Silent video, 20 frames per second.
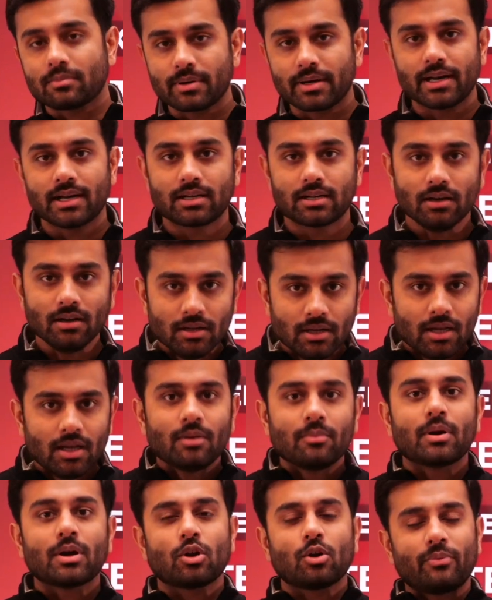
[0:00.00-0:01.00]
predictor,
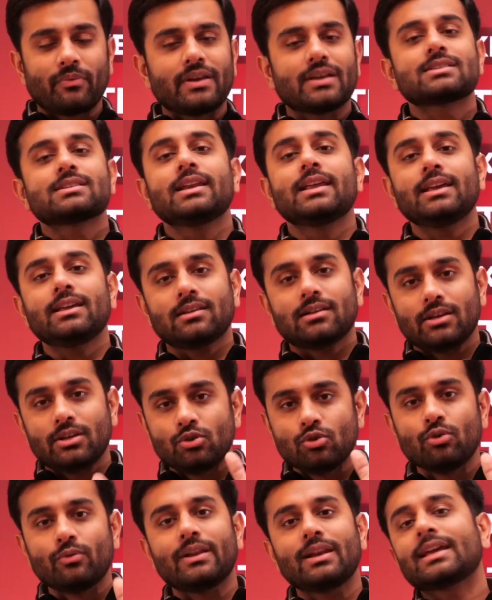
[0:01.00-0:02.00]
but obviously
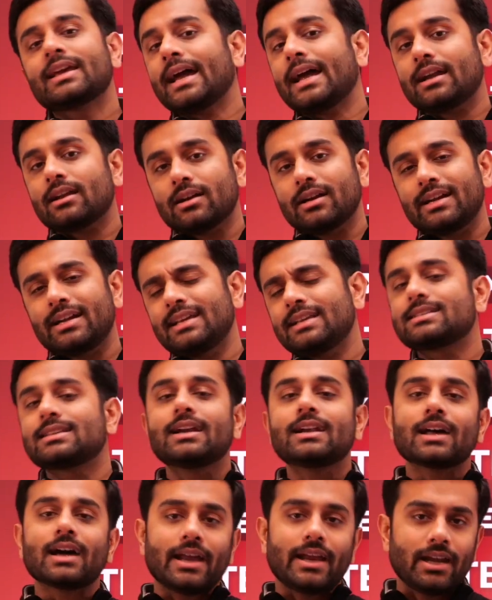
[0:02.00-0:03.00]
you will get a
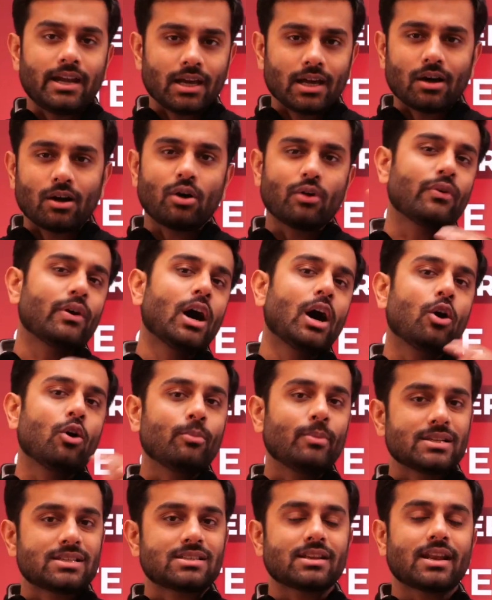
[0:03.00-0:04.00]
decent idea of how
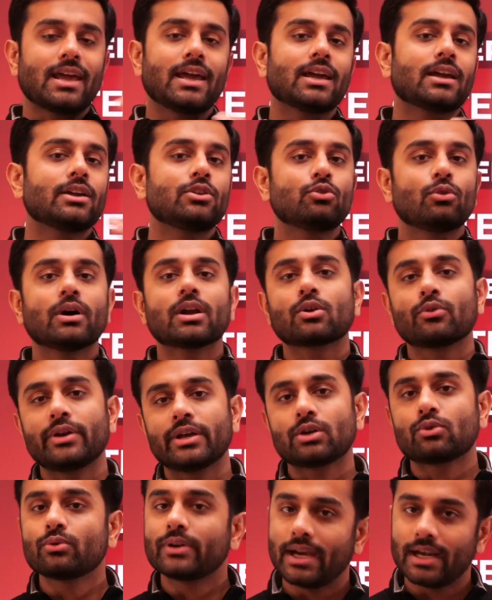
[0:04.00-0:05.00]
much rank you are going
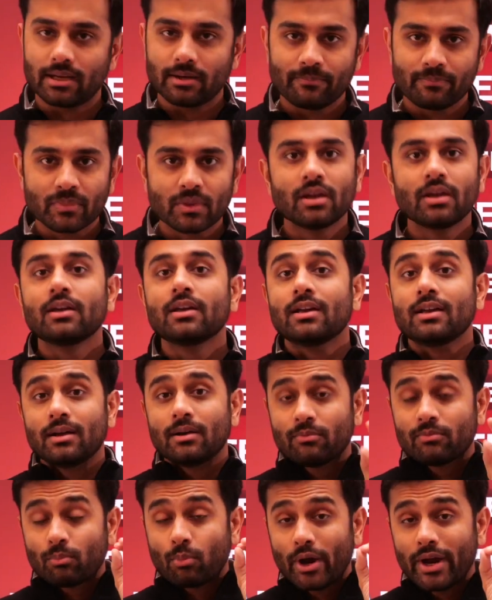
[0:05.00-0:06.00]
to get.
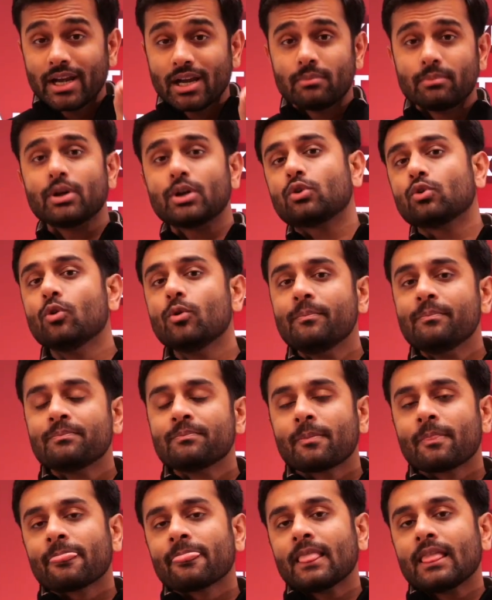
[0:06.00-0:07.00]
Point number two,
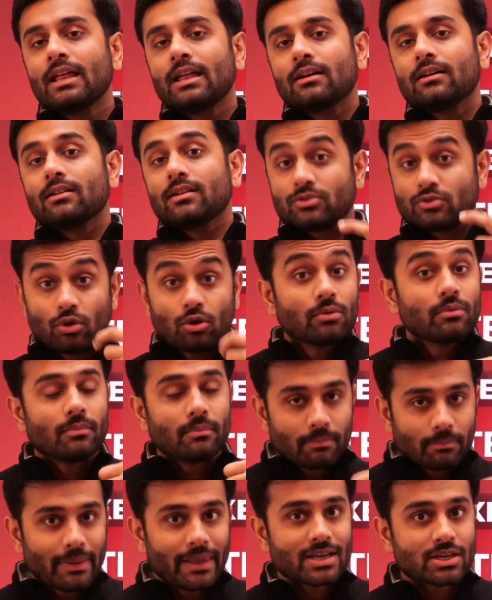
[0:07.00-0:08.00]
so
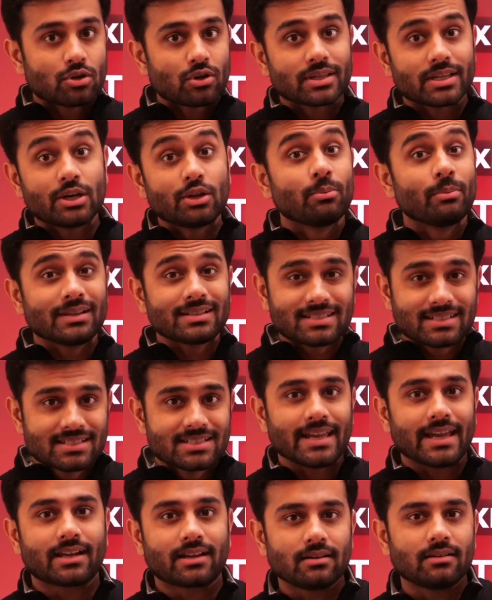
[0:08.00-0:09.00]
make sure that you must
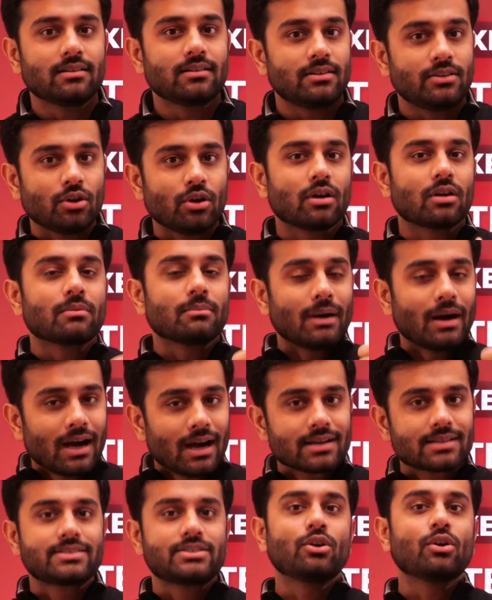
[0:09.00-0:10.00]
check your
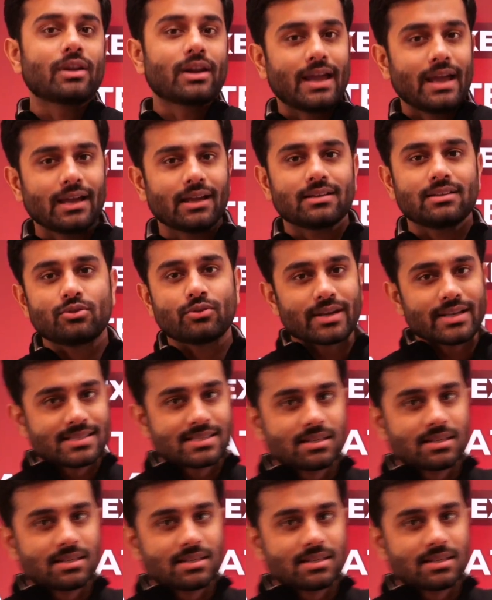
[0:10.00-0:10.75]
marks, your rank. You can